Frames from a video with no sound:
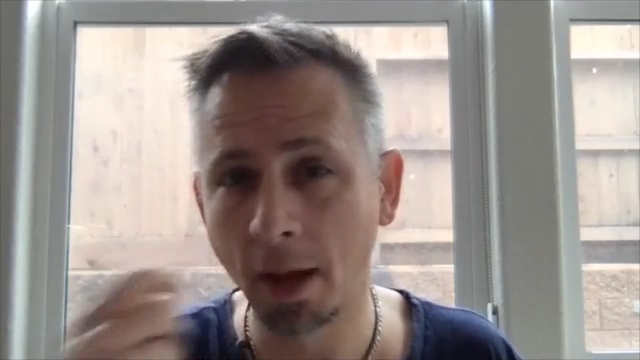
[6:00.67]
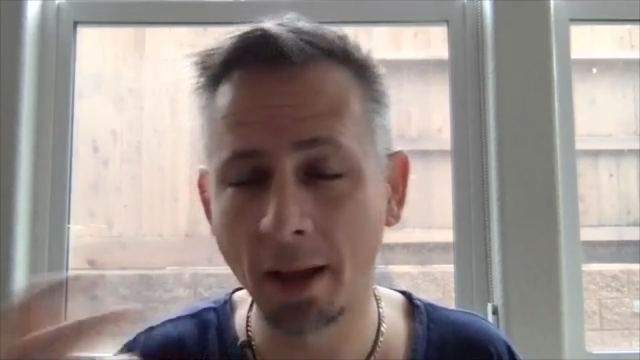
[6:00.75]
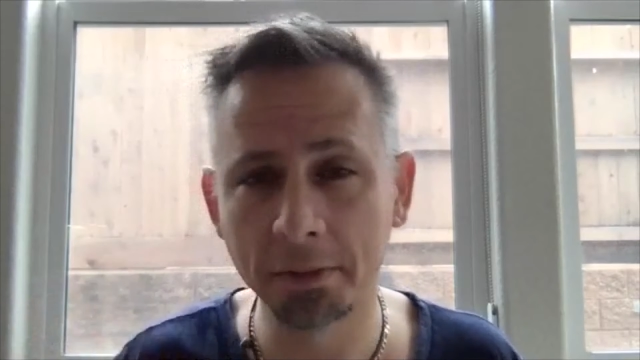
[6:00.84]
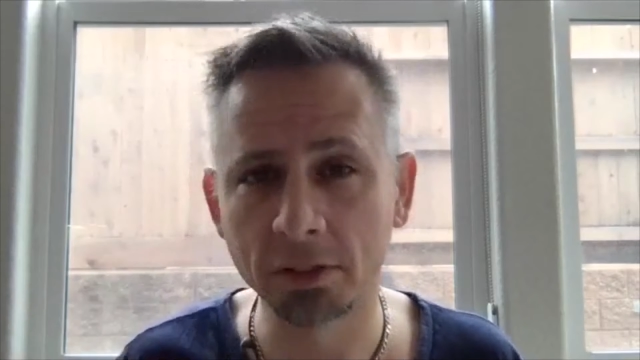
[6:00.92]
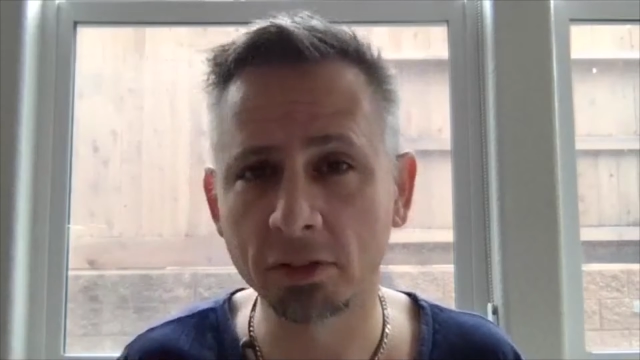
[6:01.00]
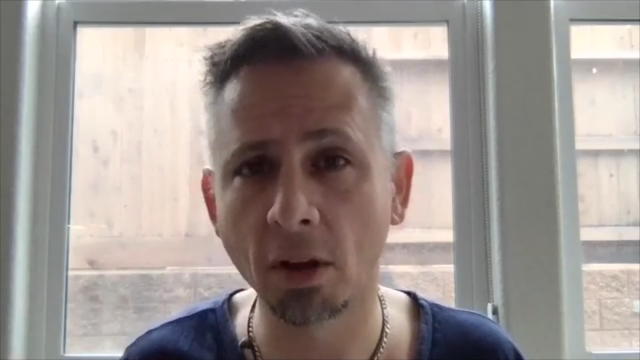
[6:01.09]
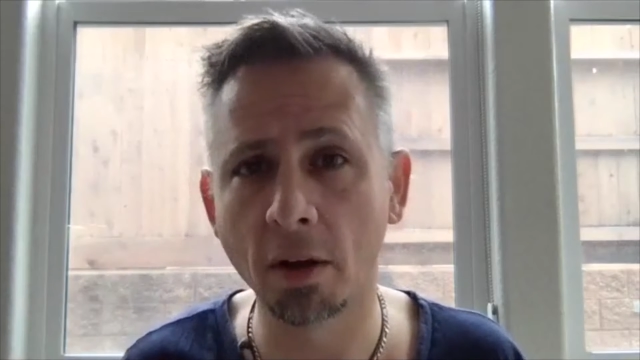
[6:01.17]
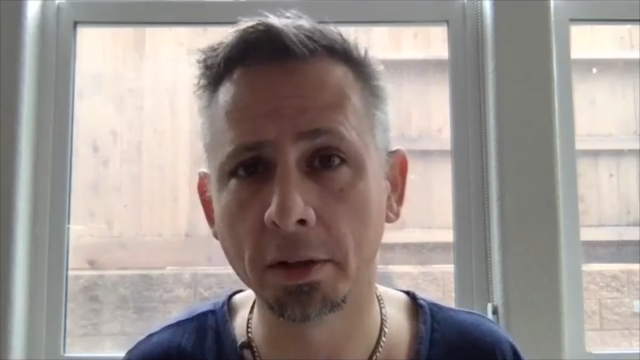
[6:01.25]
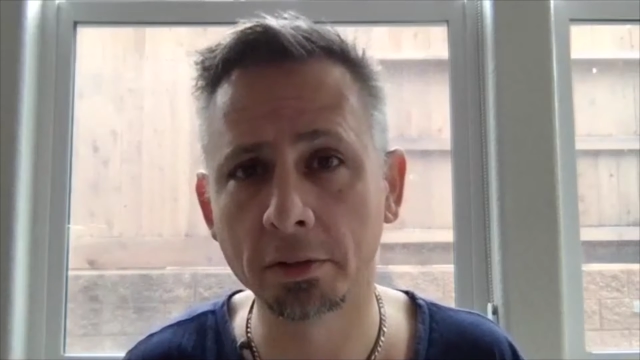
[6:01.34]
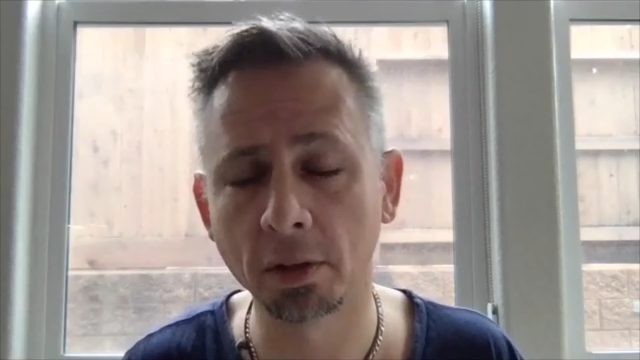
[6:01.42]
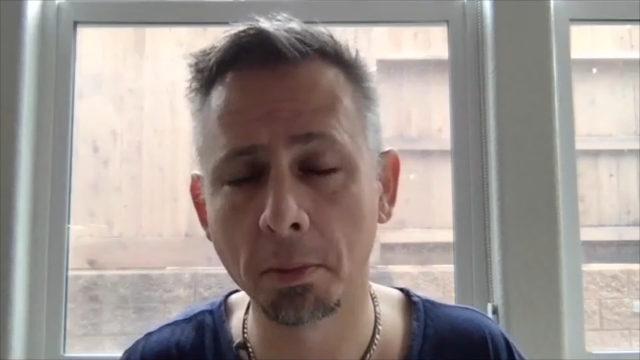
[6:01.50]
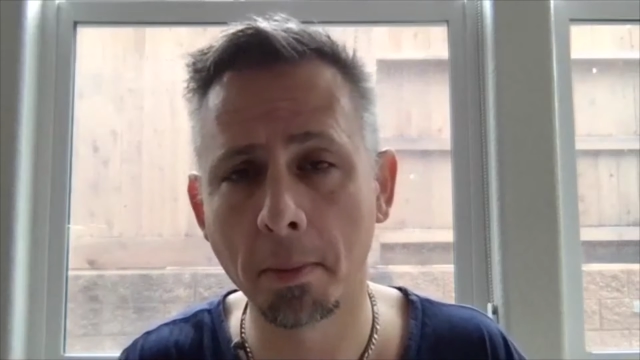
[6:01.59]
I haven't
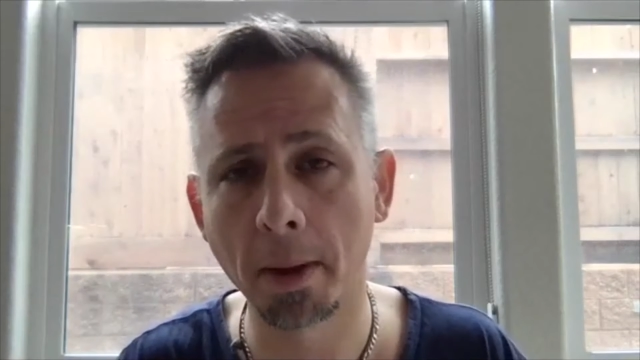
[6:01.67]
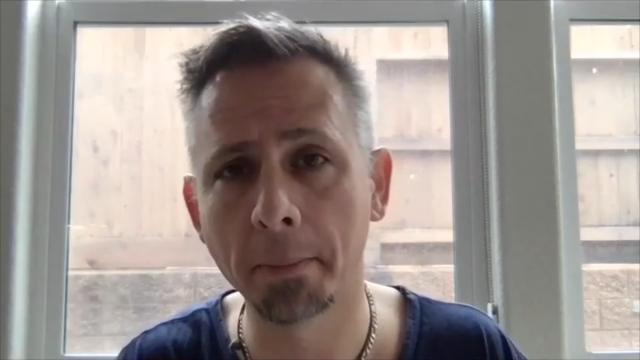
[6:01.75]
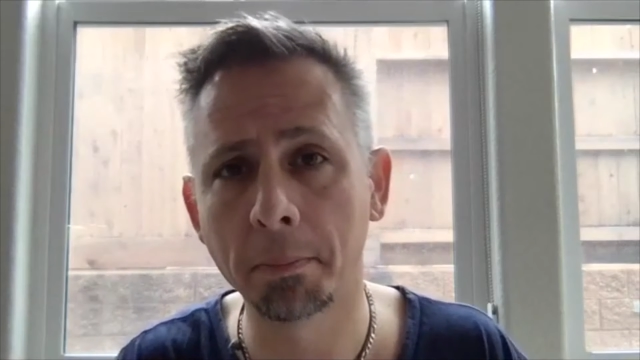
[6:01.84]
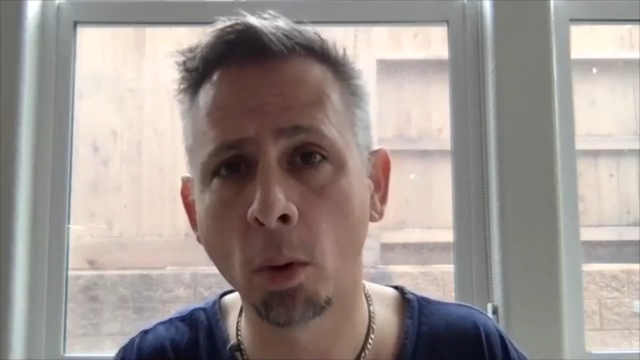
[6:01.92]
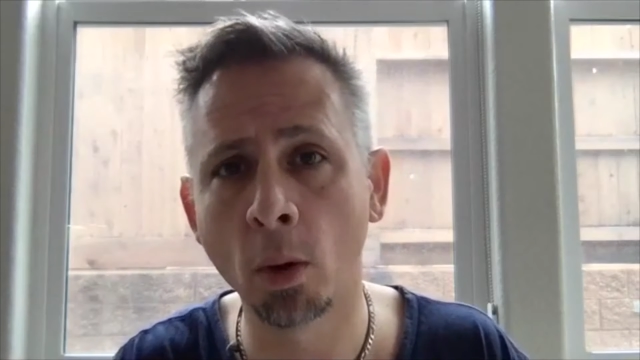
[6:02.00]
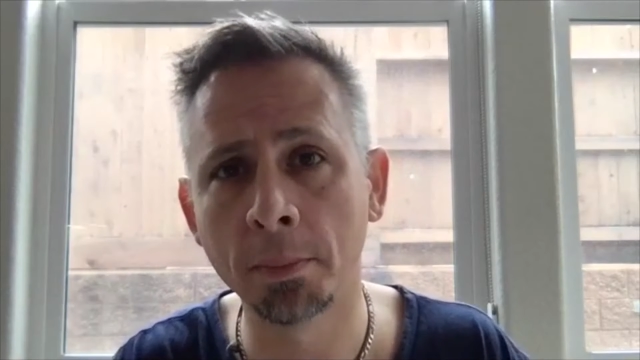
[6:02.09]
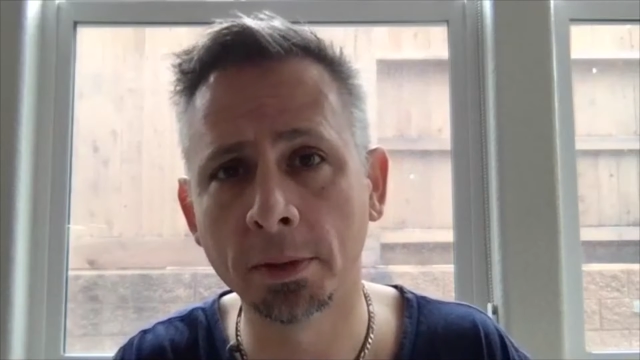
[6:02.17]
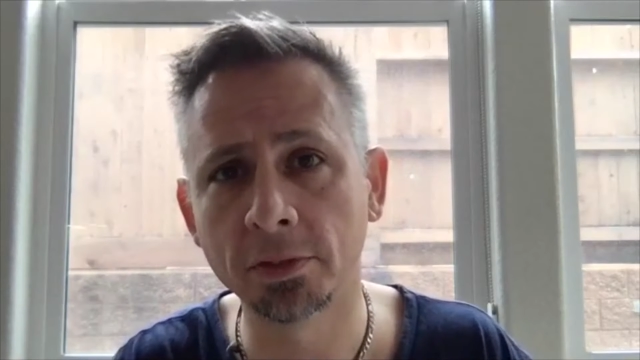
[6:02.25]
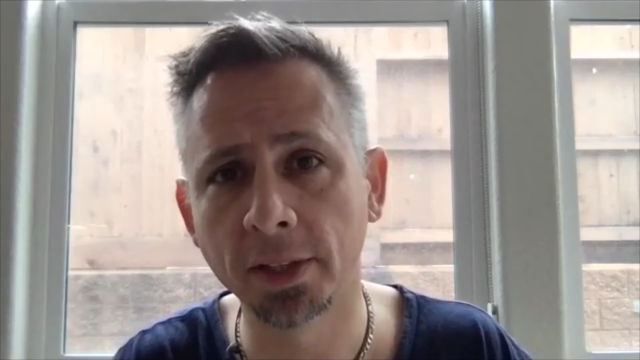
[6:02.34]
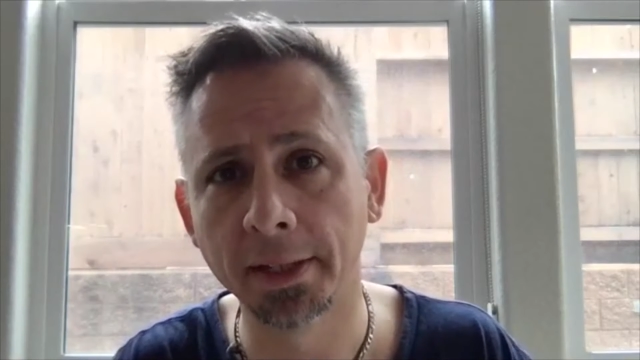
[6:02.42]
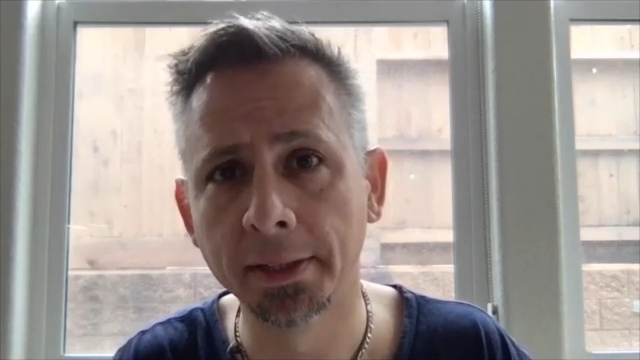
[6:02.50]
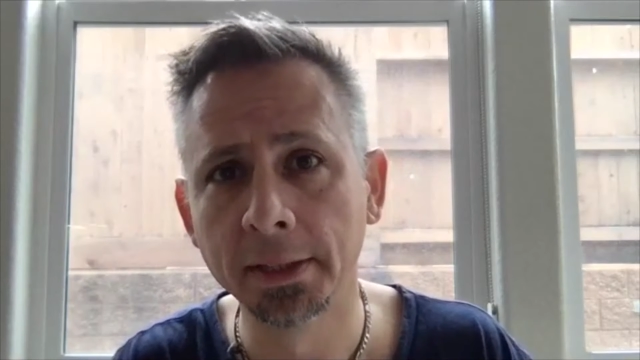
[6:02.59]
started some of my appointments
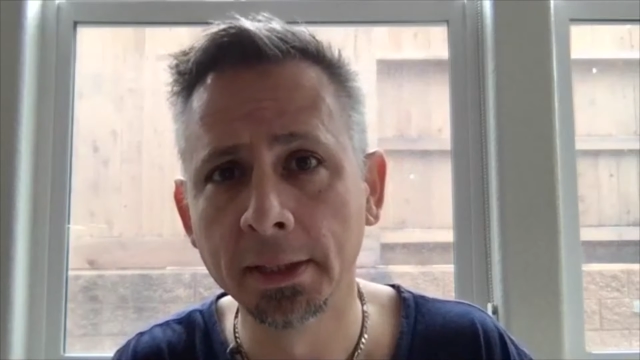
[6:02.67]
yet.